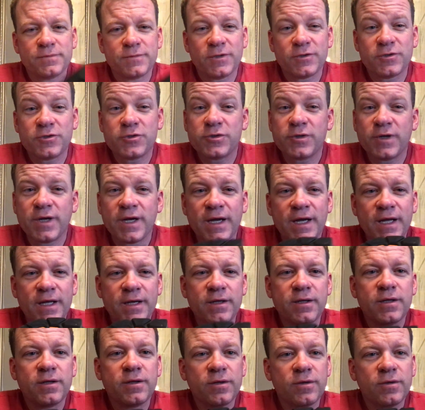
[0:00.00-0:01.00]
the
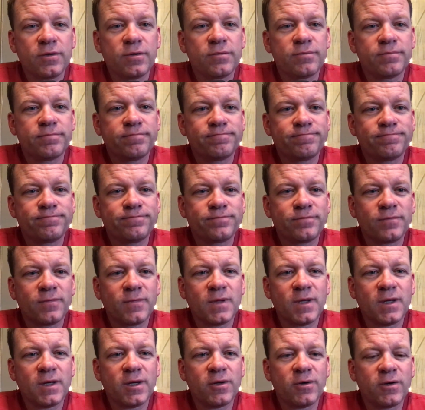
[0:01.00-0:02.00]
tread,
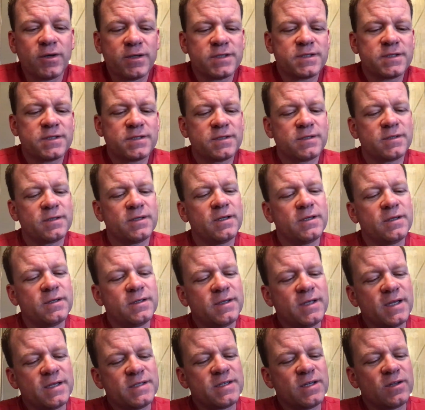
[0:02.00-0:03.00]
you know, it
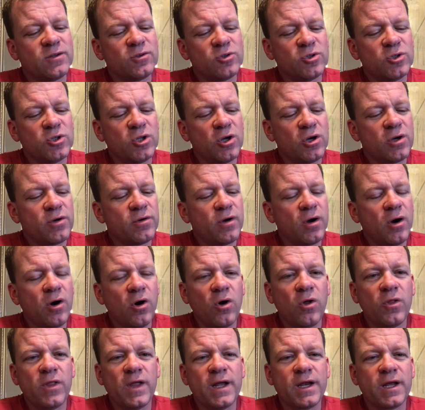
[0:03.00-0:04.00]
doesn't look
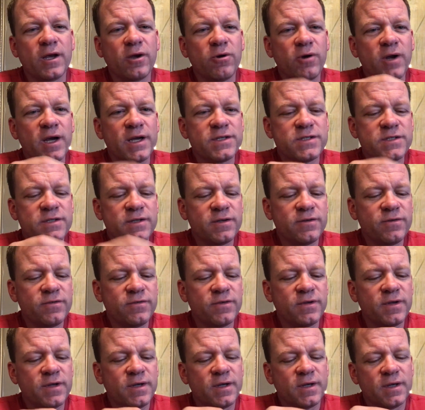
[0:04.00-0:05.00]
all that aggressive,
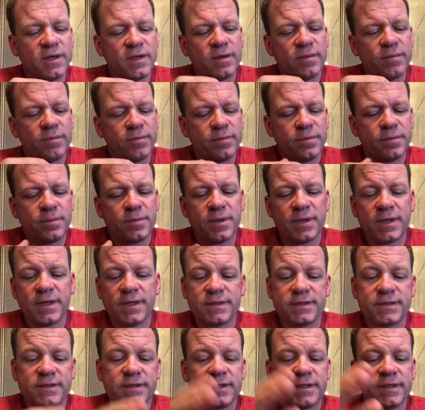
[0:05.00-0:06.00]

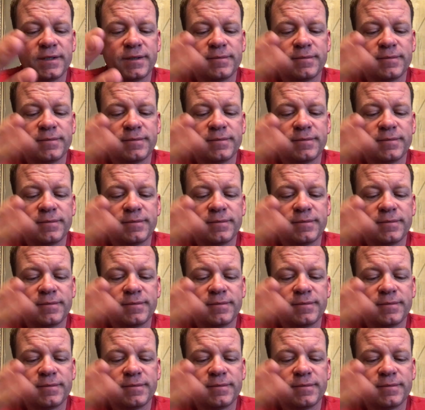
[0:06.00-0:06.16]
but